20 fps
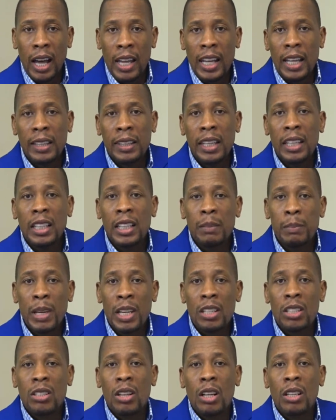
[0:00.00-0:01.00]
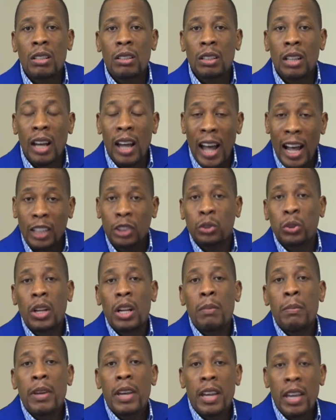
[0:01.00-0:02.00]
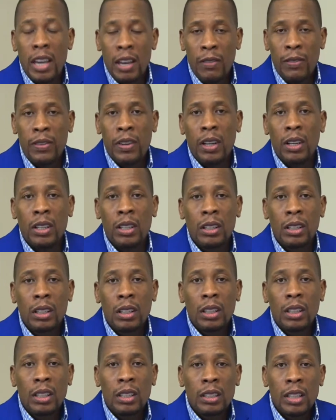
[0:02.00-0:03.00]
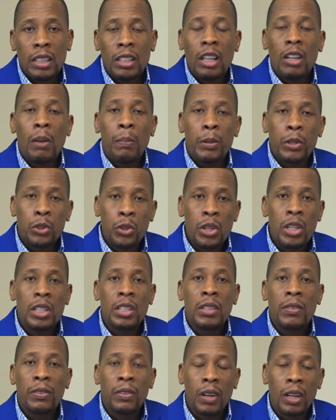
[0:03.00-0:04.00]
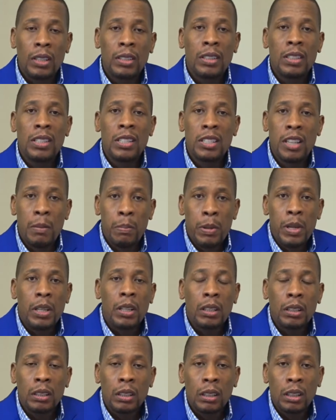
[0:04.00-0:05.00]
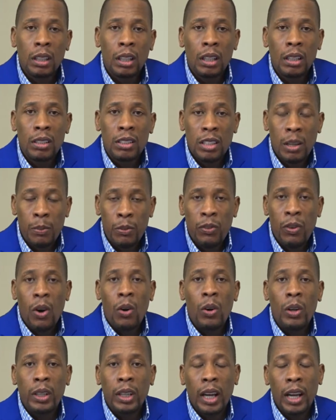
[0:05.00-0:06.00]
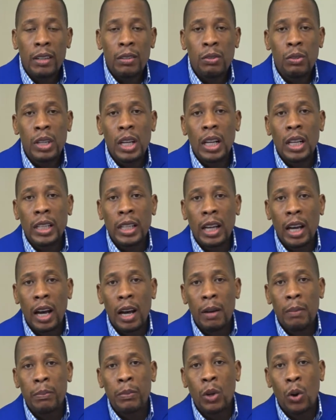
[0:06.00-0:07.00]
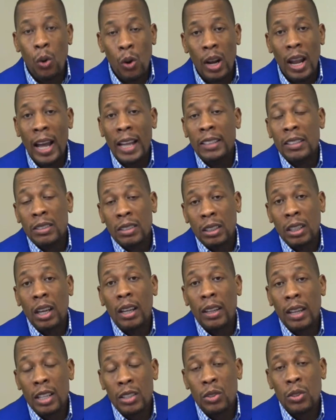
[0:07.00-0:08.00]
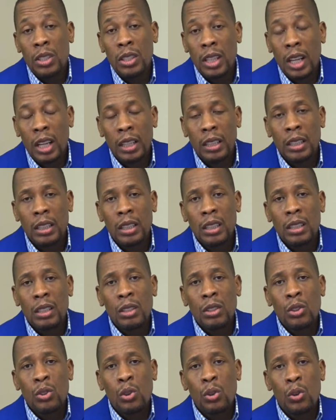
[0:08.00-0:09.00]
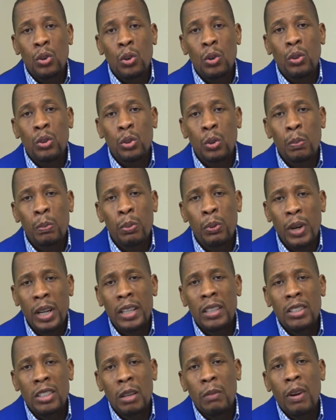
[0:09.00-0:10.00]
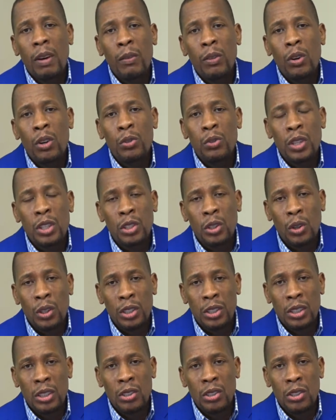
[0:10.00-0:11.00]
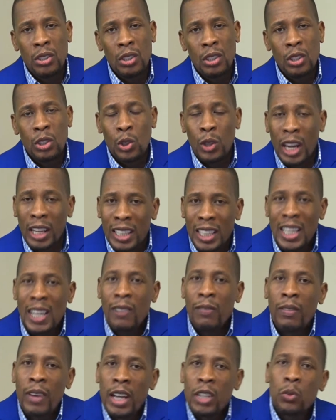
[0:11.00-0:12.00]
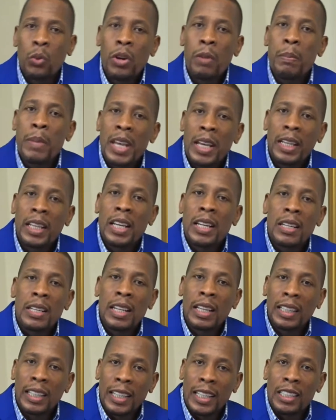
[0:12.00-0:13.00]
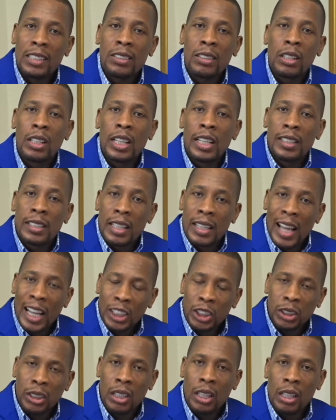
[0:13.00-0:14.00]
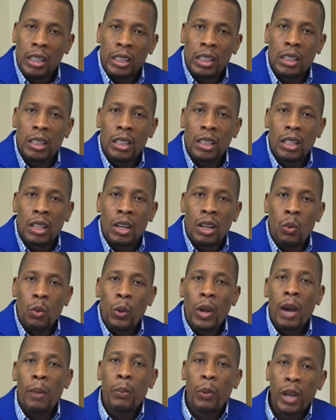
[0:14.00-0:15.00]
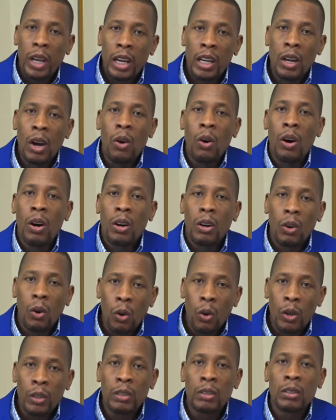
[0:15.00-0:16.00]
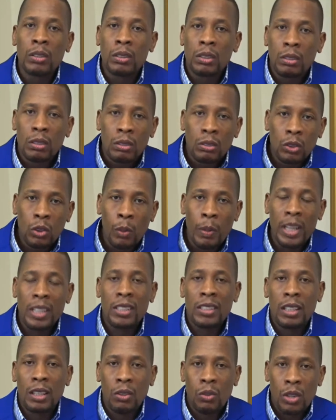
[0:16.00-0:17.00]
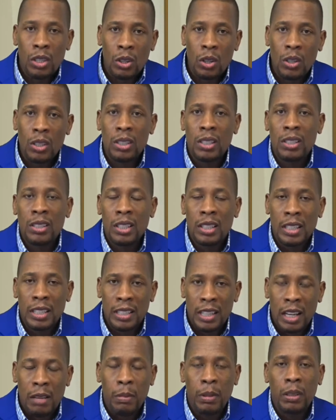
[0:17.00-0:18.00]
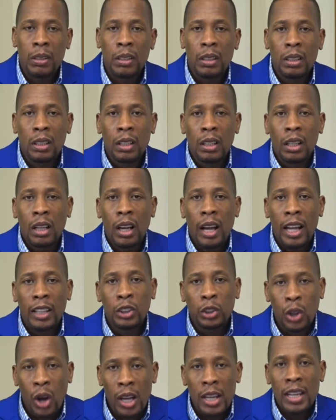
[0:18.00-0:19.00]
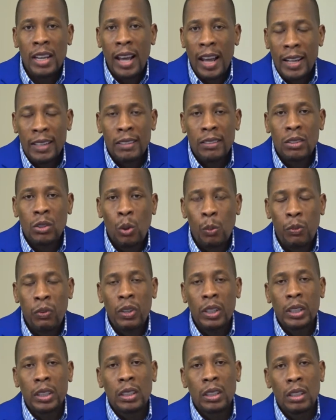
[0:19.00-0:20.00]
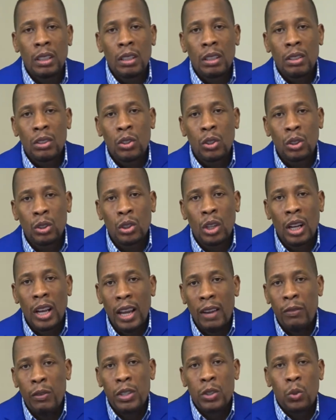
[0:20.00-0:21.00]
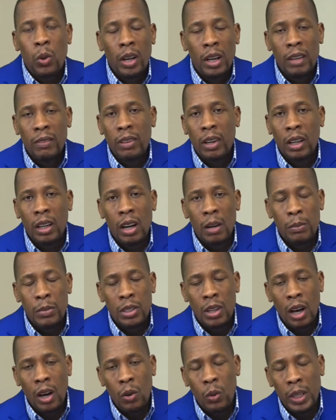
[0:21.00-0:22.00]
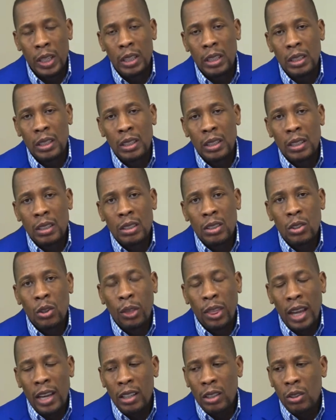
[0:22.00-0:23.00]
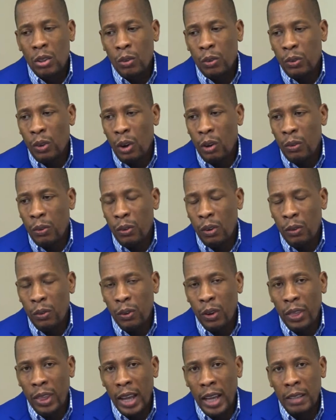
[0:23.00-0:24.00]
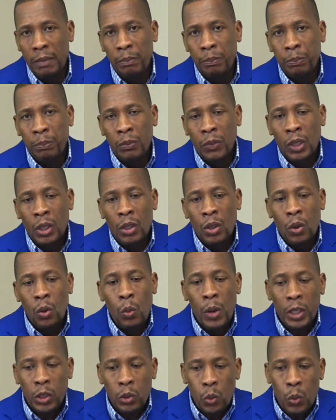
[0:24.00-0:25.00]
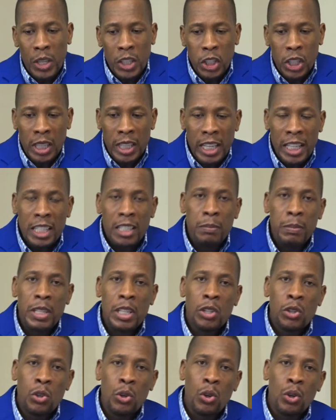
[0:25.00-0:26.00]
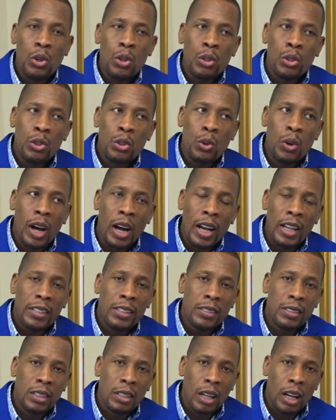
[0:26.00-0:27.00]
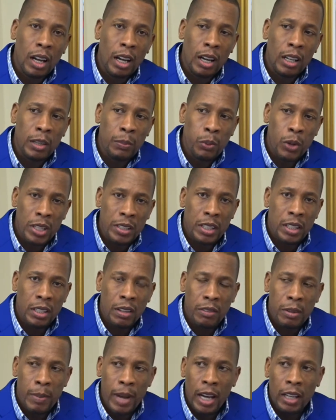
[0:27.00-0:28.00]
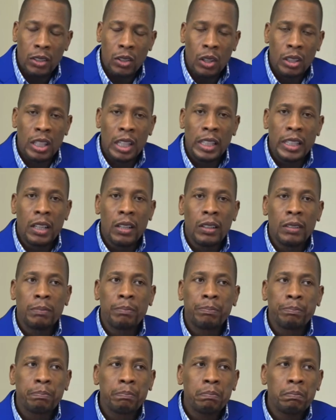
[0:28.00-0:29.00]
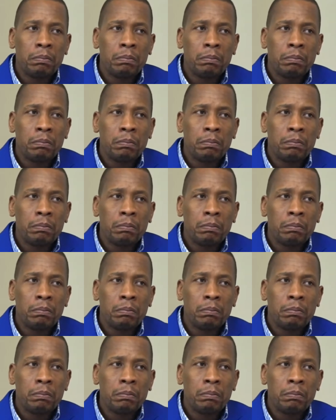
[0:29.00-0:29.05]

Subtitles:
And I think based on actual behavior, there's an opportunity for us to step forward, and really hold hands together, as you said, to bring some of those resources. So that even as we're making the case internationally, we are bringing our own domestic resources to the table and joining hands, hopefully, to leverage whatever comes our way. So thank you for that. Which leads me to ask the president of the bank, Dr. Leon,